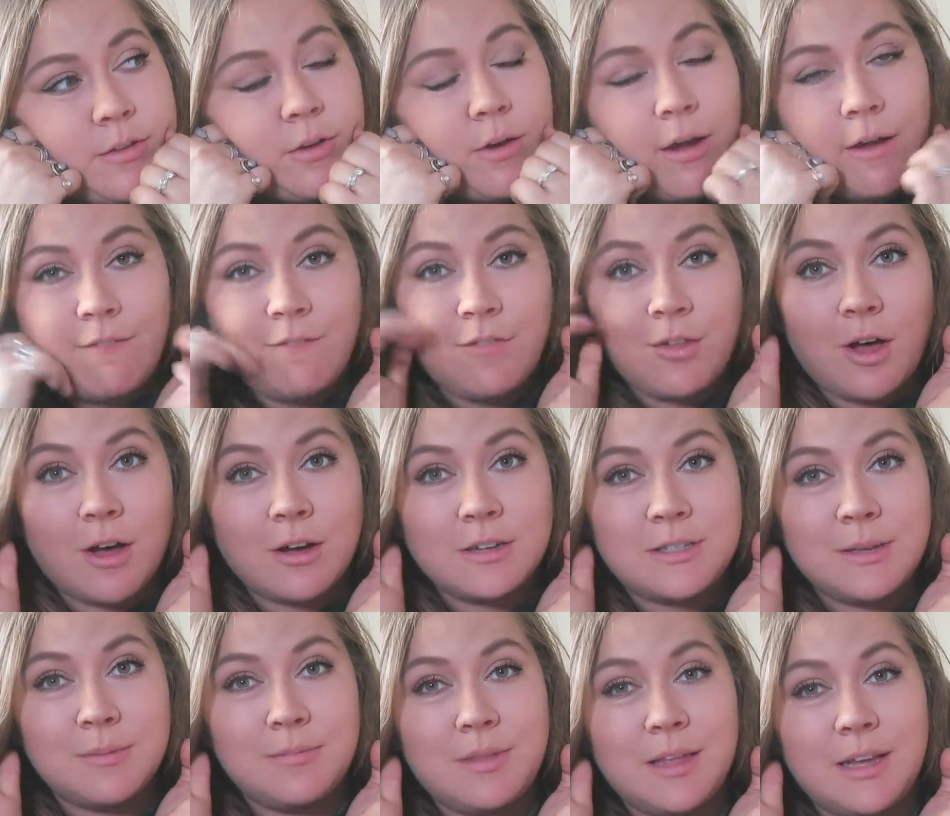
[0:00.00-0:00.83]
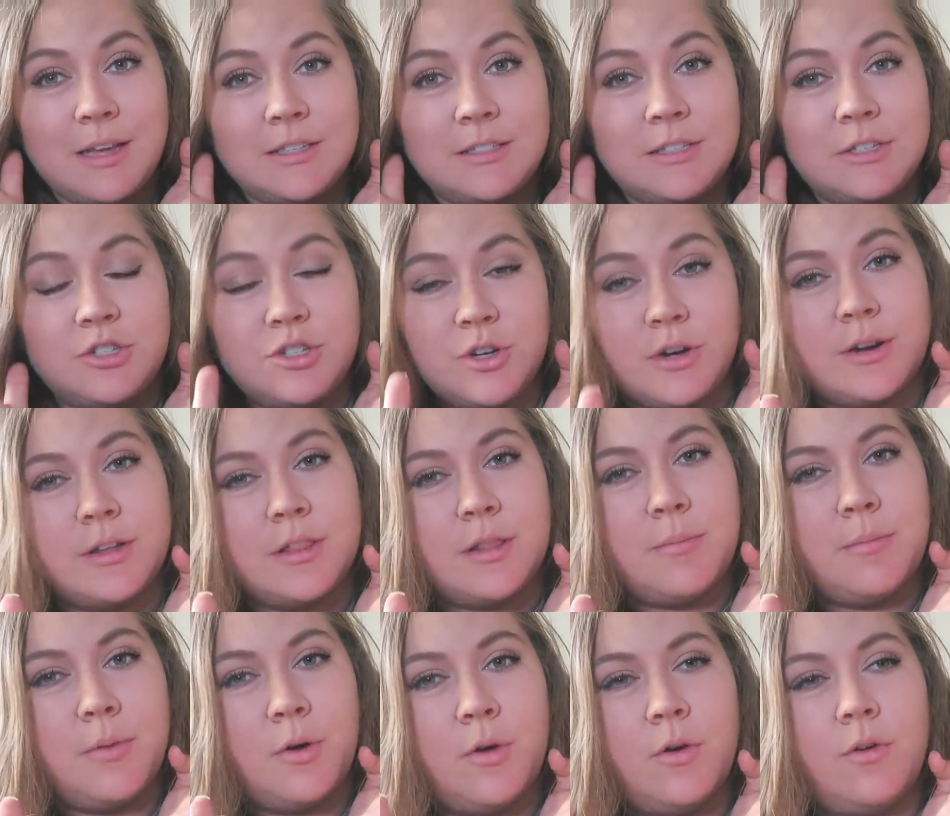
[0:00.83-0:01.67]
So I vlogged some things
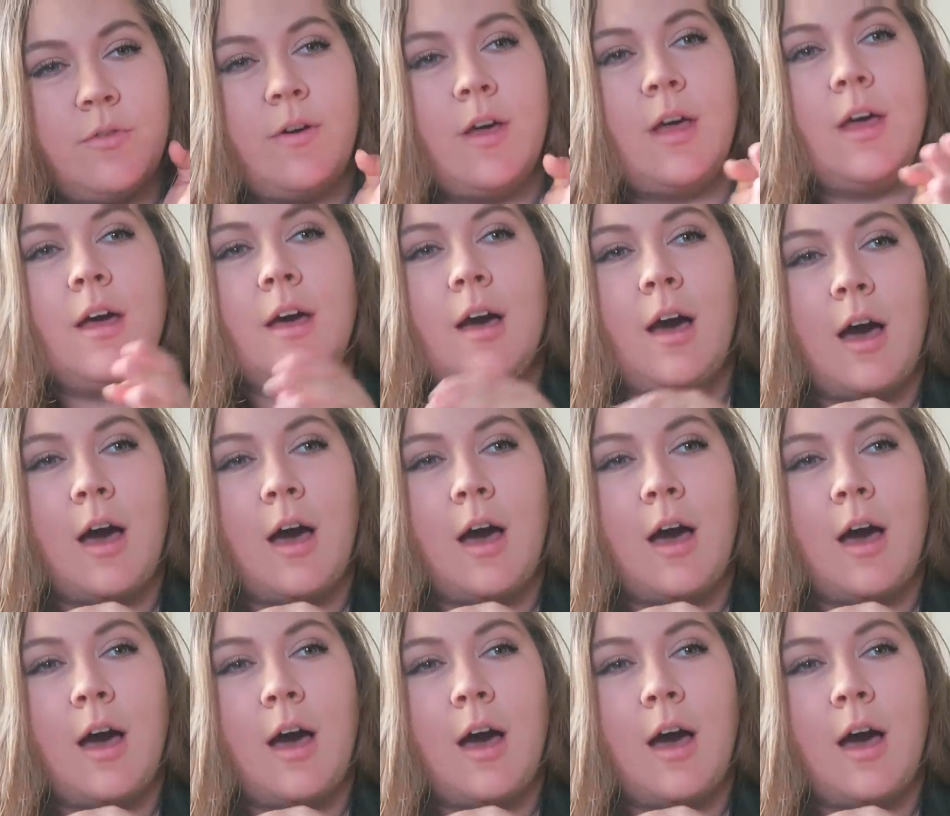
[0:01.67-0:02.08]
during the move.